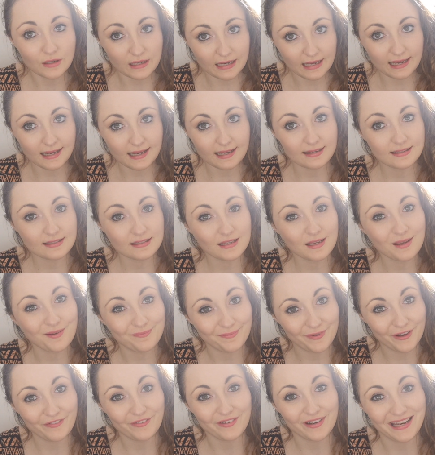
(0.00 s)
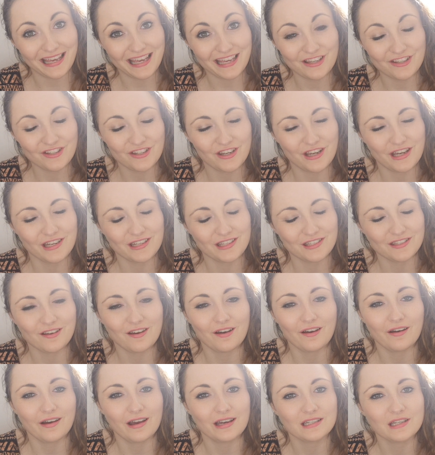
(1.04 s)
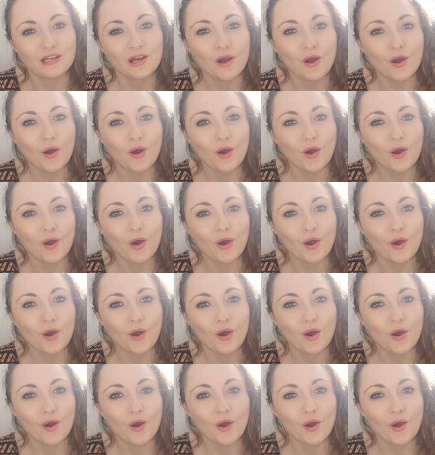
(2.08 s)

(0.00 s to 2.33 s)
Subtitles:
let Mother Nature decide